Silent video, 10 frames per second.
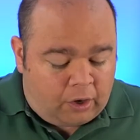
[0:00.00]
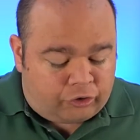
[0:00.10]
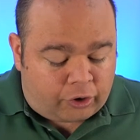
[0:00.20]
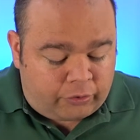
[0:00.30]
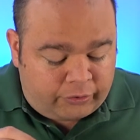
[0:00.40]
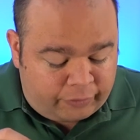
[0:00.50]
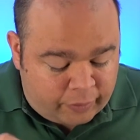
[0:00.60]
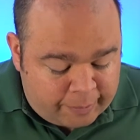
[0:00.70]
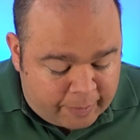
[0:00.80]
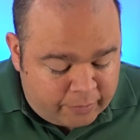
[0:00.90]
Joseph
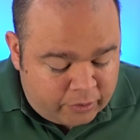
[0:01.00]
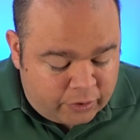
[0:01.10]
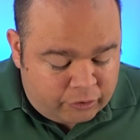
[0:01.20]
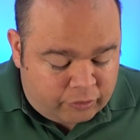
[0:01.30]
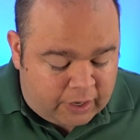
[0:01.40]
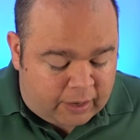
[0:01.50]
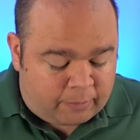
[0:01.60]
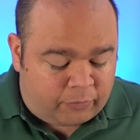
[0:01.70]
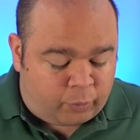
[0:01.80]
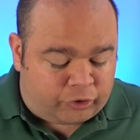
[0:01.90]
remembered the
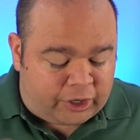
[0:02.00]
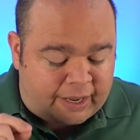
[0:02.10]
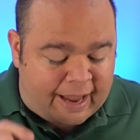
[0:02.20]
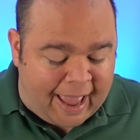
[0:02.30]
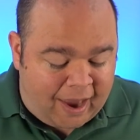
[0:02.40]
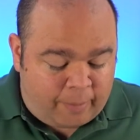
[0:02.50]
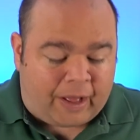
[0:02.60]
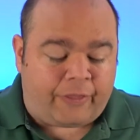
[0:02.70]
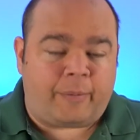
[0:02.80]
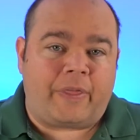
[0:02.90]
dreams which he had had
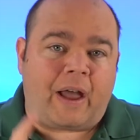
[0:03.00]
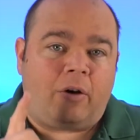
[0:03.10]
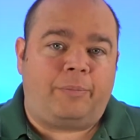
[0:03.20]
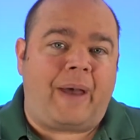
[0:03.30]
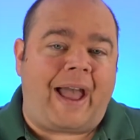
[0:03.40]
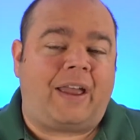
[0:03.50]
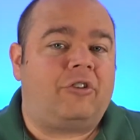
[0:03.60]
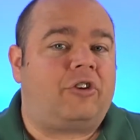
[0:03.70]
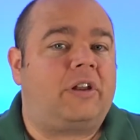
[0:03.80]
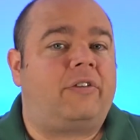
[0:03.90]
about them, and that was back
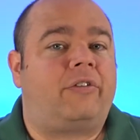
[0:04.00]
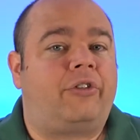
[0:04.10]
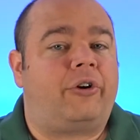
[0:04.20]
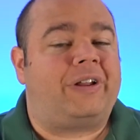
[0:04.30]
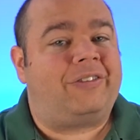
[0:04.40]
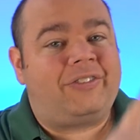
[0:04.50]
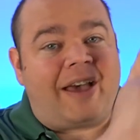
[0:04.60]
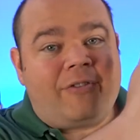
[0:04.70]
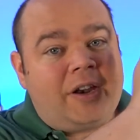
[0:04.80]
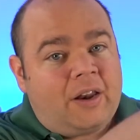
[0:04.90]
in Genesis
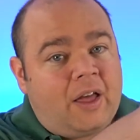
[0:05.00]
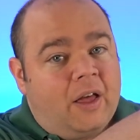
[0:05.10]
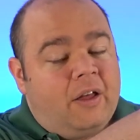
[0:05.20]
37,